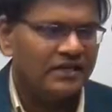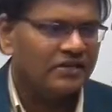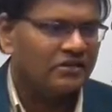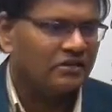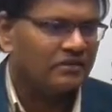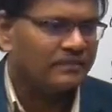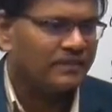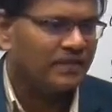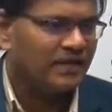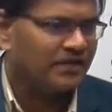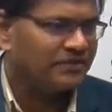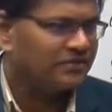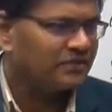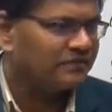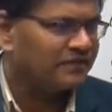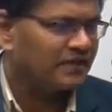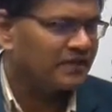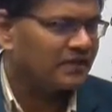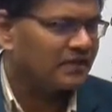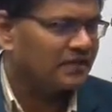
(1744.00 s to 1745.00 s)
not only
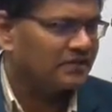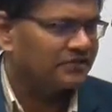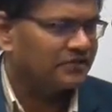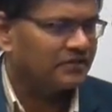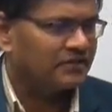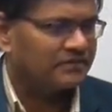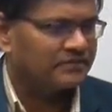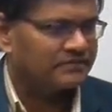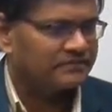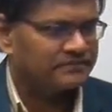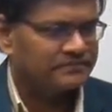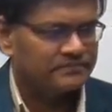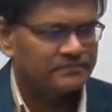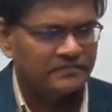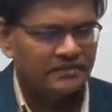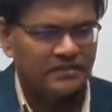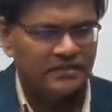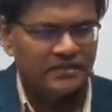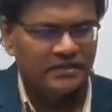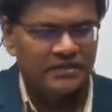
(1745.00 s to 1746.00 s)
corporatization of agriculture.
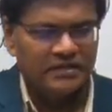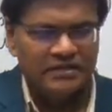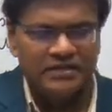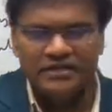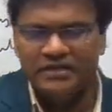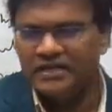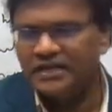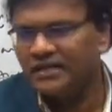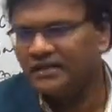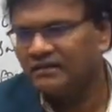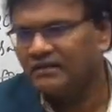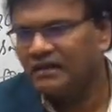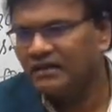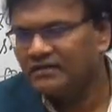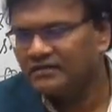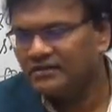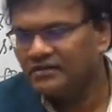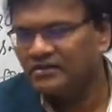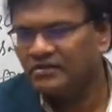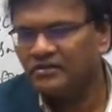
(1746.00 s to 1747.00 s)
You
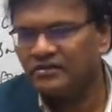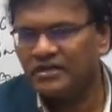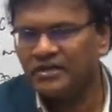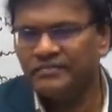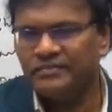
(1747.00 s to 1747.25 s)
can also